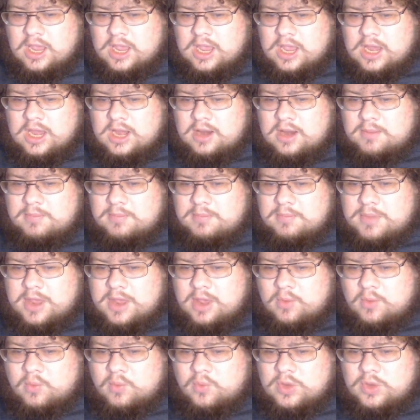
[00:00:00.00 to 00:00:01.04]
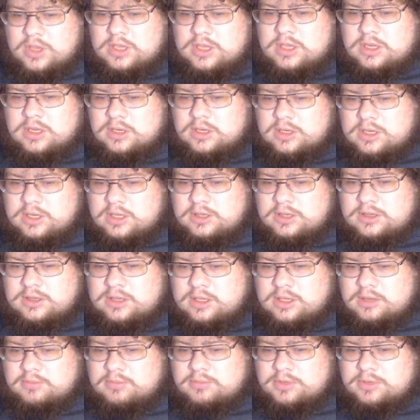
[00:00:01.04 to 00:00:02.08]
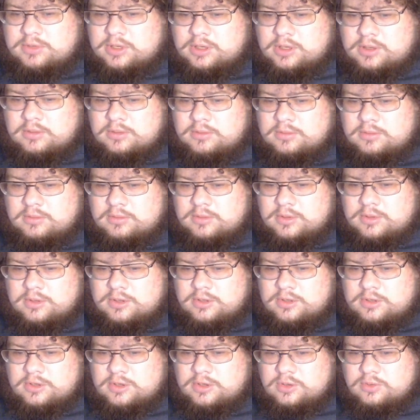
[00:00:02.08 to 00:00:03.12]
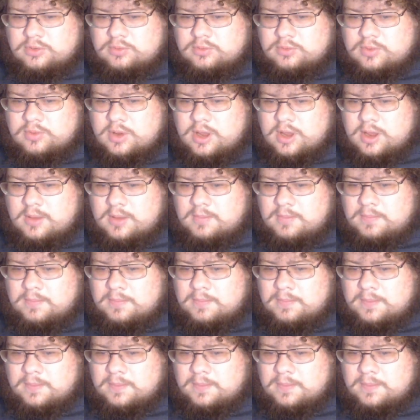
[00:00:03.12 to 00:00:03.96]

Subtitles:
and I bet we could get them to